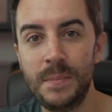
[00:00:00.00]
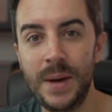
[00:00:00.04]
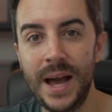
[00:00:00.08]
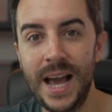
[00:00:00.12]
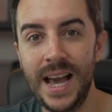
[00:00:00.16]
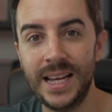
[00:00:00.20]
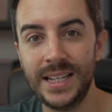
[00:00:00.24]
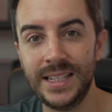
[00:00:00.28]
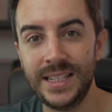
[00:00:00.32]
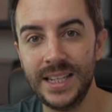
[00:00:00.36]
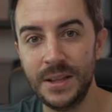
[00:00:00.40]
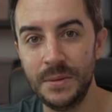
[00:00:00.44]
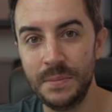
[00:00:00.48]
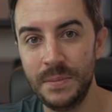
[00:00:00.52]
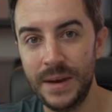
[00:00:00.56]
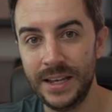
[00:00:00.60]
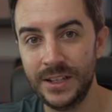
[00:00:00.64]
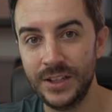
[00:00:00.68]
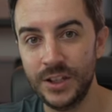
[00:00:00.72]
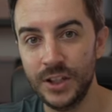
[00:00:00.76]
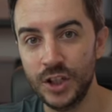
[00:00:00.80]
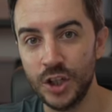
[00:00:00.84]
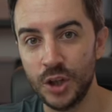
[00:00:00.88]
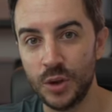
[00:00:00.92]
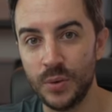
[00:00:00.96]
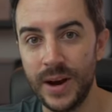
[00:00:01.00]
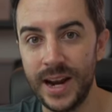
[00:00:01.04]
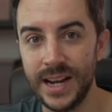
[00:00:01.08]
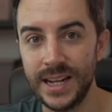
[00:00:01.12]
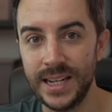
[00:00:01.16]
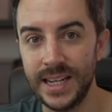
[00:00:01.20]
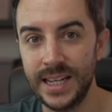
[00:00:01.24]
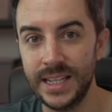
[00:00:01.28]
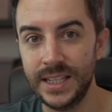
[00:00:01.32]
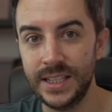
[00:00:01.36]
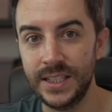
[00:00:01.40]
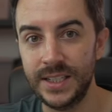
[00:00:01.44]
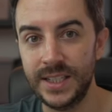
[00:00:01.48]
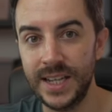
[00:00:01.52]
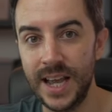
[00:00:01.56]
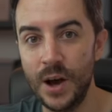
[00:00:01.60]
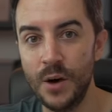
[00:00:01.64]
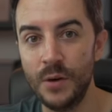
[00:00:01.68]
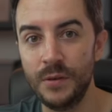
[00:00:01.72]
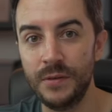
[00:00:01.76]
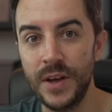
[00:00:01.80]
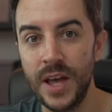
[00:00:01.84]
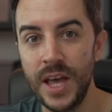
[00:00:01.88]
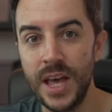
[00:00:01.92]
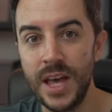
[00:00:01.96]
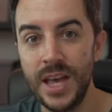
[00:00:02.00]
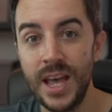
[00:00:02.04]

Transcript: back to the message thread itself,